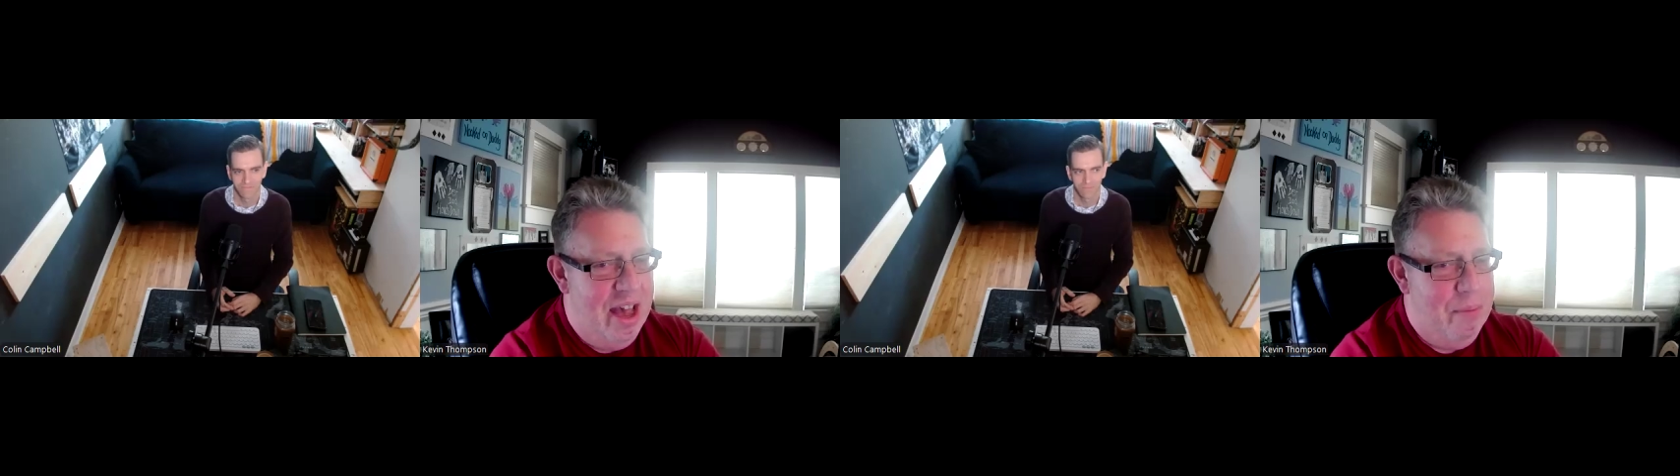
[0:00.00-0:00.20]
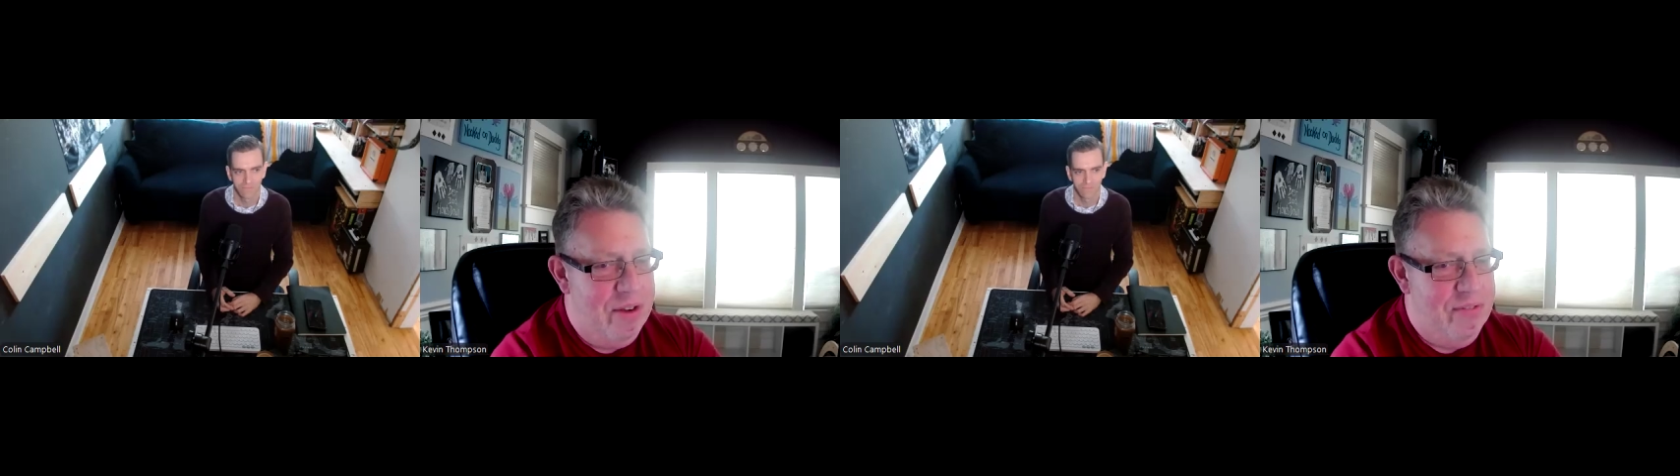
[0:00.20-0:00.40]

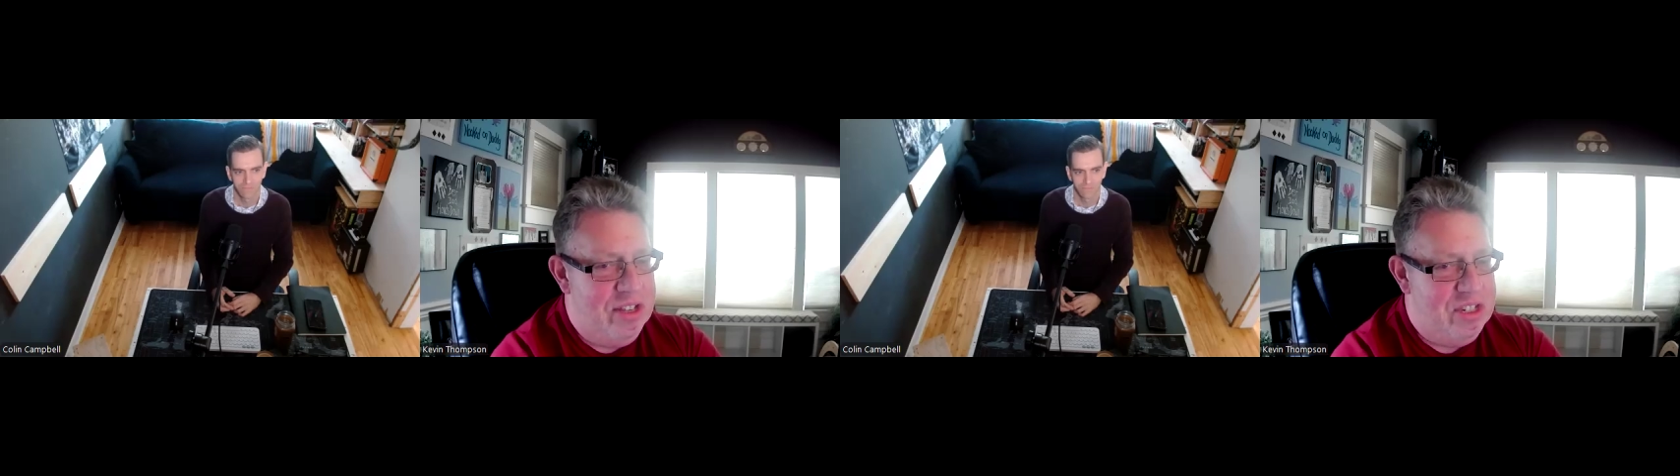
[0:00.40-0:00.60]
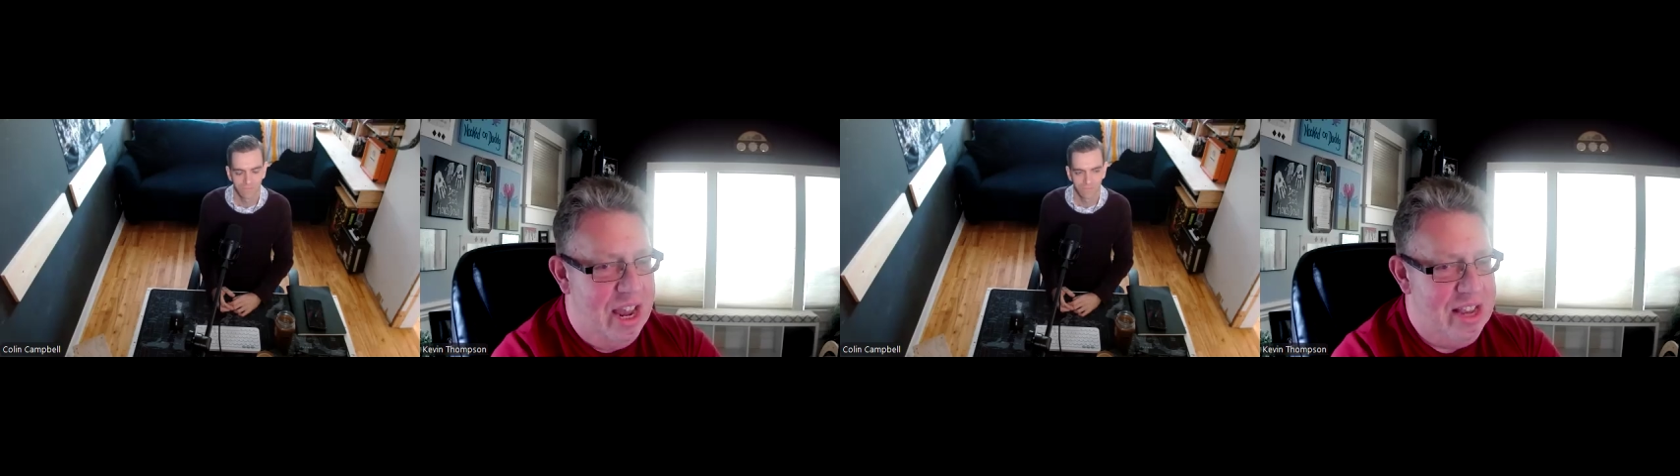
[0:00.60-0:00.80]
one
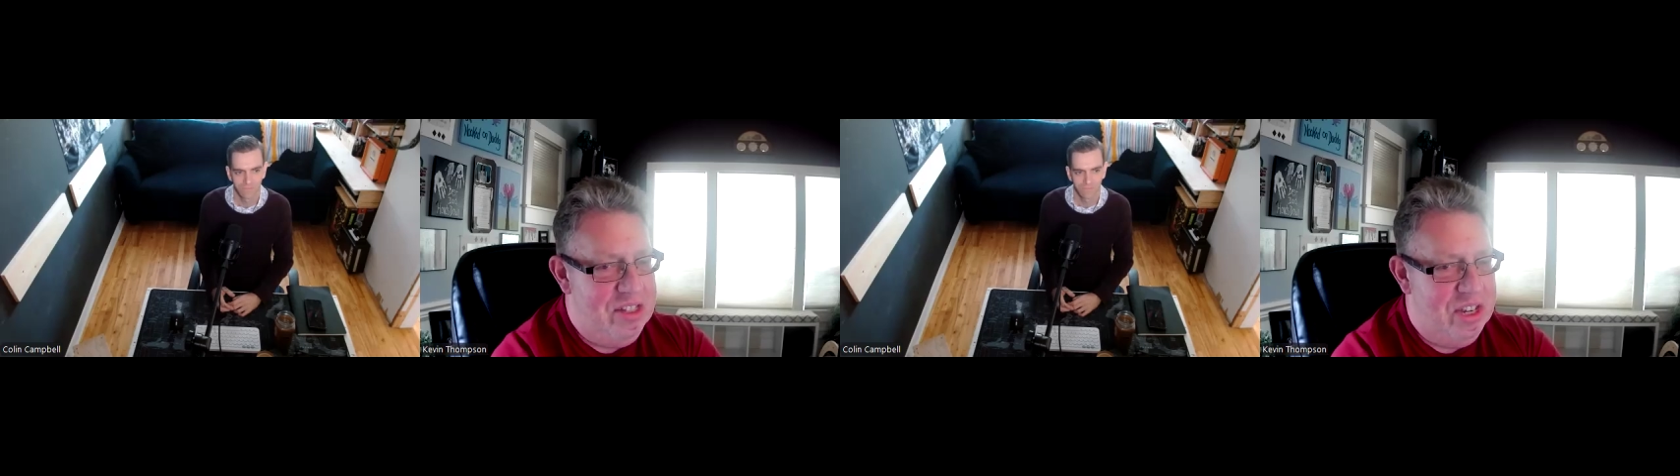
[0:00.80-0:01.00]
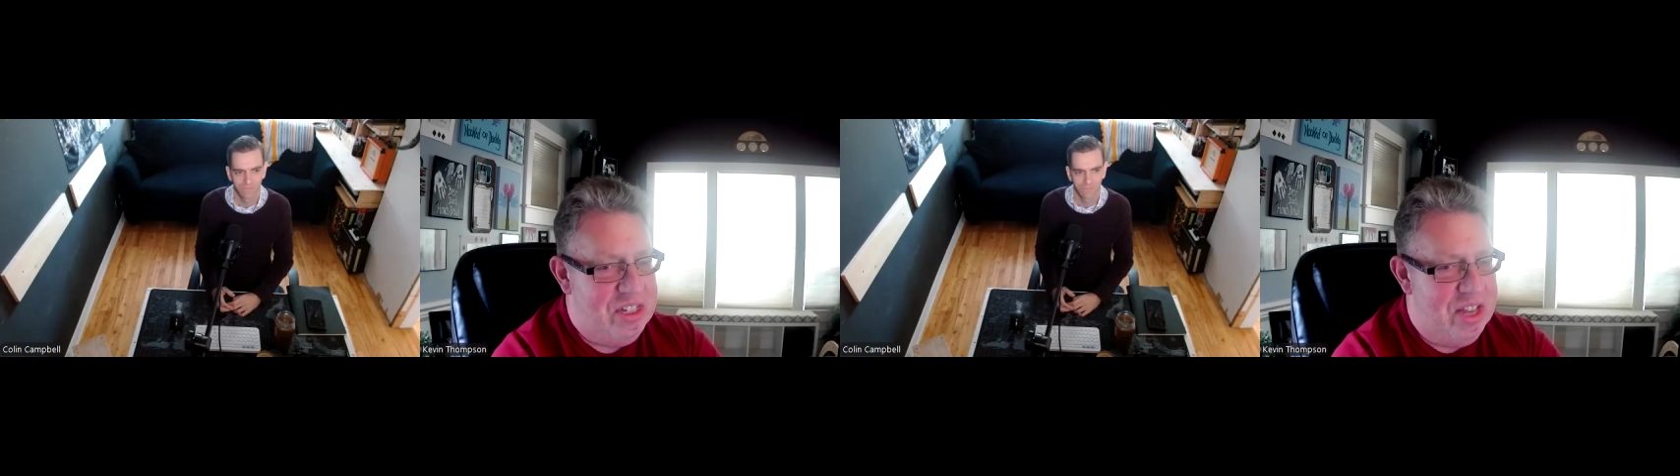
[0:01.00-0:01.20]
of his Titans